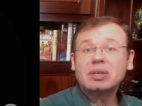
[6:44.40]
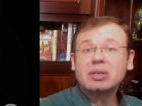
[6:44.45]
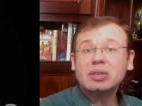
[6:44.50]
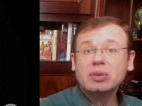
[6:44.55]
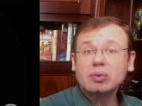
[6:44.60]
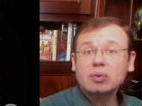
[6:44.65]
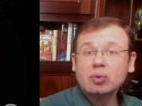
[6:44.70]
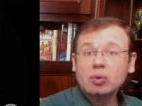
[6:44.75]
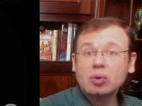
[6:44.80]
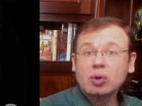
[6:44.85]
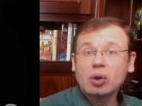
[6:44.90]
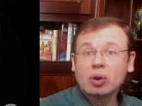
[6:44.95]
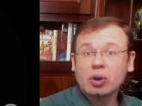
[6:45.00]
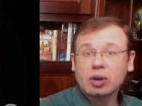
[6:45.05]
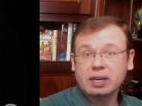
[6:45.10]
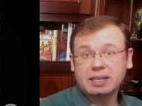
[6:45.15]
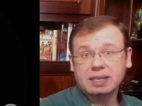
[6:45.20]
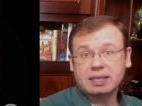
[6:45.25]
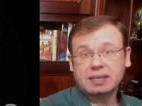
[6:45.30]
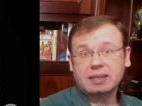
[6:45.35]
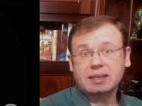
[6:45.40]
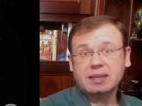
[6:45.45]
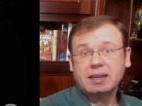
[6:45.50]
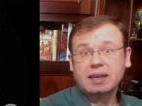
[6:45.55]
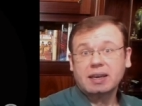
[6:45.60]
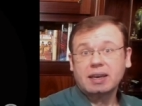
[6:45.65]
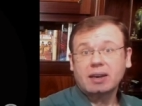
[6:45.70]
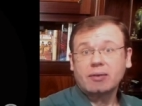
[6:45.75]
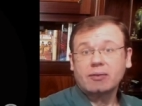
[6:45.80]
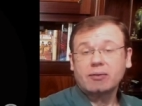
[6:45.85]
Q-learning,
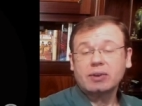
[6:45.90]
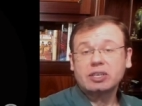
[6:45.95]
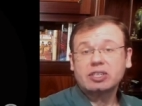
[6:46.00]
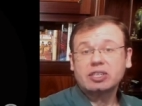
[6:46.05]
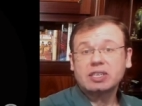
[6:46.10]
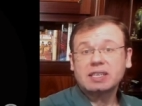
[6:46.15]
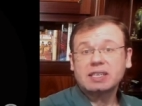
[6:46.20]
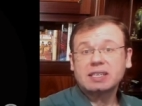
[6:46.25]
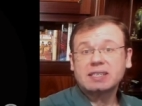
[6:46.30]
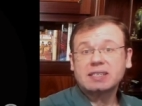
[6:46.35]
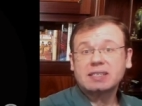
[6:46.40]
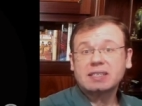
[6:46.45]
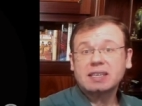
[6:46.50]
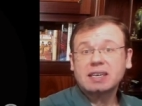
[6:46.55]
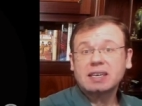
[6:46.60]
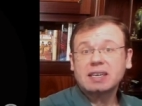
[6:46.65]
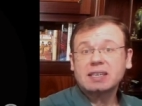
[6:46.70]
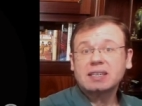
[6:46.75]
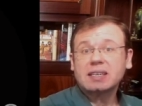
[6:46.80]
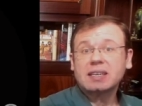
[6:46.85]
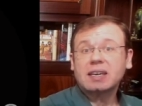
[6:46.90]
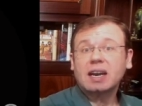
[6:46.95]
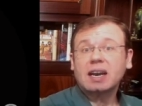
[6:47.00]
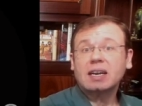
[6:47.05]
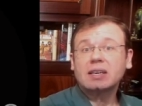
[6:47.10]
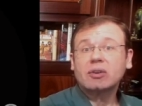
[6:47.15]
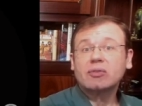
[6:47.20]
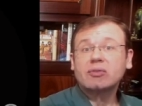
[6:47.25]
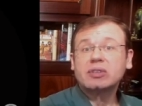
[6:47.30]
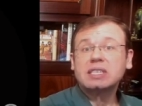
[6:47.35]
which is the
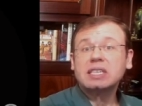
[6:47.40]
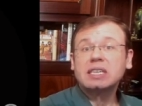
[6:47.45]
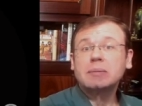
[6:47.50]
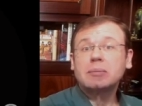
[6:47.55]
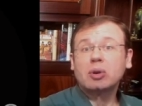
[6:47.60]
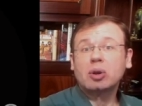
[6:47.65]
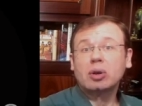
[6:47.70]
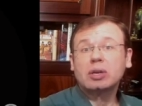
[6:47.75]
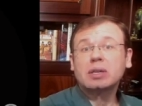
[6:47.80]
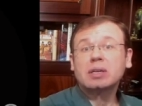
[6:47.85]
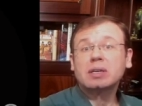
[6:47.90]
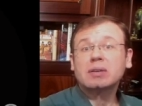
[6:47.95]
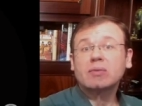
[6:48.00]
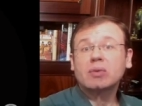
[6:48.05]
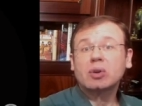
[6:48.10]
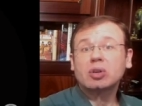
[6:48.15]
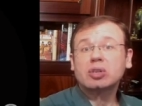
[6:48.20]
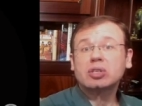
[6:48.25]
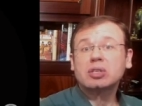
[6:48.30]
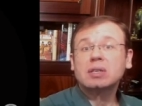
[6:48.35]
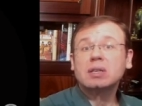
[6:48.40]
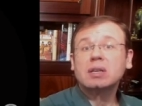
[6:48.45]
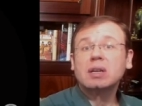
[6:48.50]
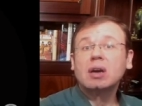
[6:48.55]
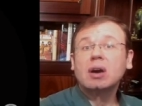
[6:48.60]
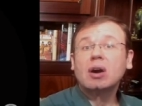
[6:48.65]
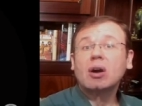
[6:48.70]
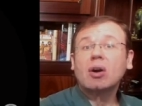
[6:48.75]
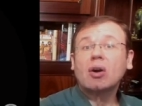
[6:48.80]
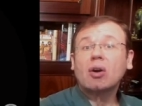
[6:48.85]
kind of deep learning version
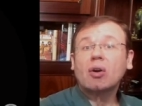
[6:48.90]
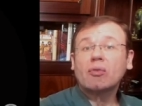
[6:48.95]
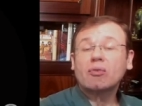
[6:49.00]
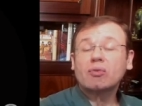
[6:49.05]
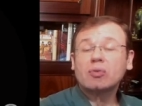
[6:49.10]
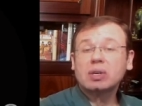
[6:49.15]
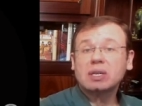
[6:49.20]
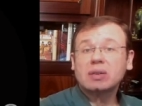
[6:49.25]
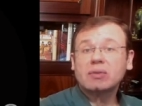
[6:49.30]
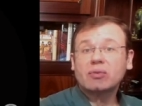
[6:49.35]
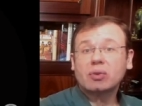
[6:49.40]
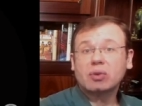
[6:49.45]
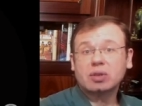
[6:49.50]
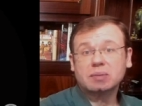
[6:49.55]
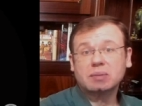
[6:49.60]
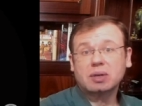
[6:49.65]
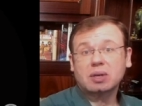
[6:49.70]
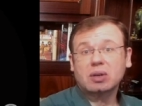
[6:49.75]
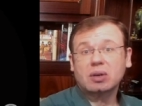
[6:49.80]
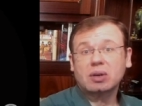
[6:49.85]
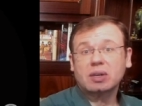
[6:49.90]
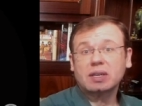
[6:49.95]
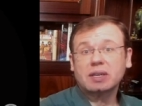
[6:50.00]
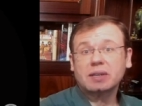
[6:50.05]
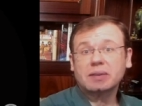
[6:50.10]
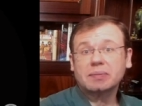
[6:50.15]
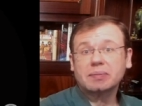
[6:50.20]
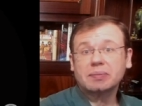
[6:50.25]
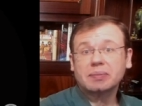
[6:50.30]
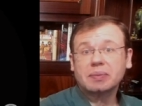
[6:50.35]
of reinforcement learning.